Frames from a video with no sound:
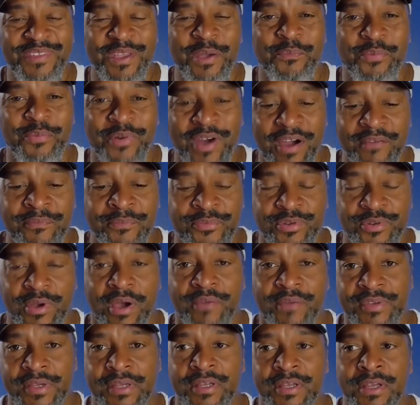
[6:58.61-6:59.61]
Problem
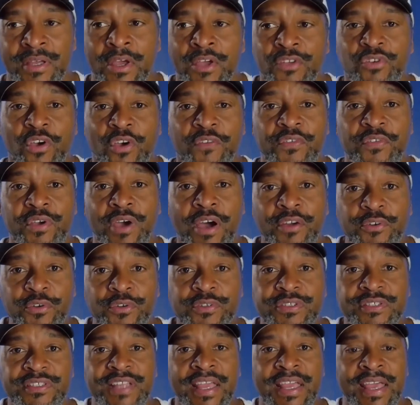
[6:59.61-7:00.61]
solving. So if you
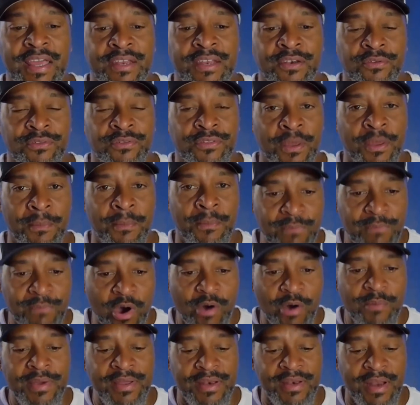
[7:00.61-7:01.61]
understand, the
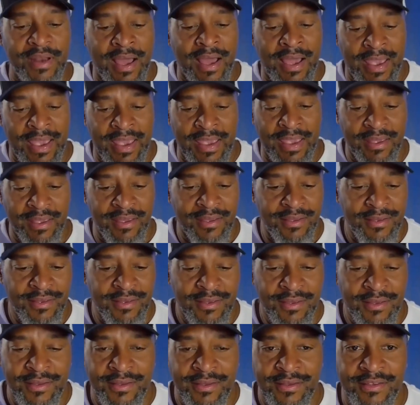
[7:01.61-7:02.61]
moment I
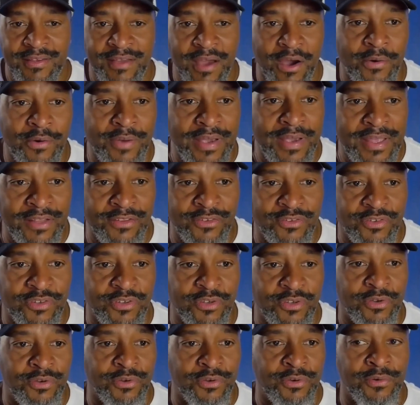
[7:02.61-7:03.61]
go
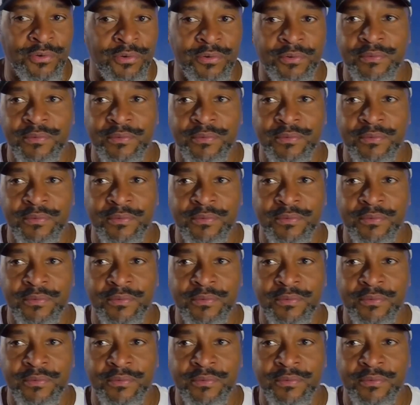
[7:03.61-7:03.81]
into